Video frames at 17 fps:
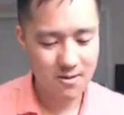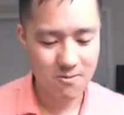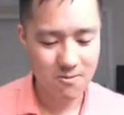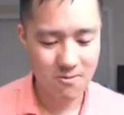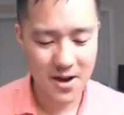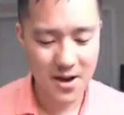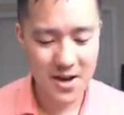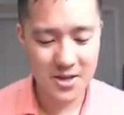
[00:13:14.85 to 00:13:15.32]

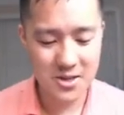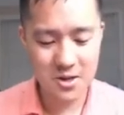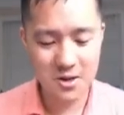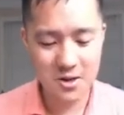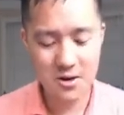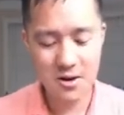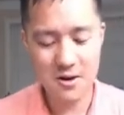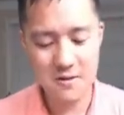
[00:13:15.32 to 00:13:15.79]

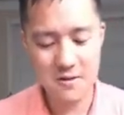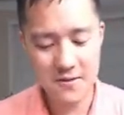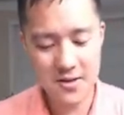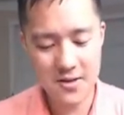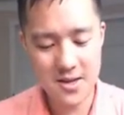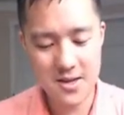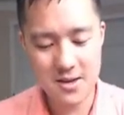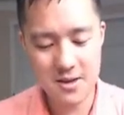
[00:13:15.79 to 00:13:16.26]
Ranger of
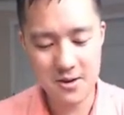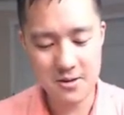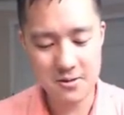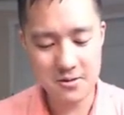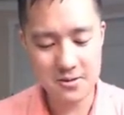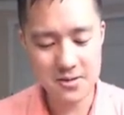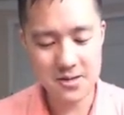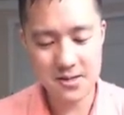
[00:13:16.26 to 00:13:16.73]

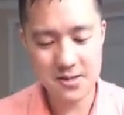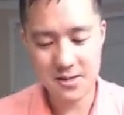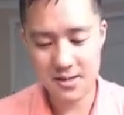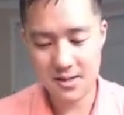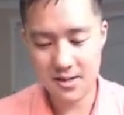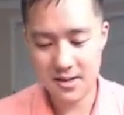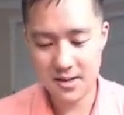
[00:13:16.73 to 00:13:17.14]
Eos.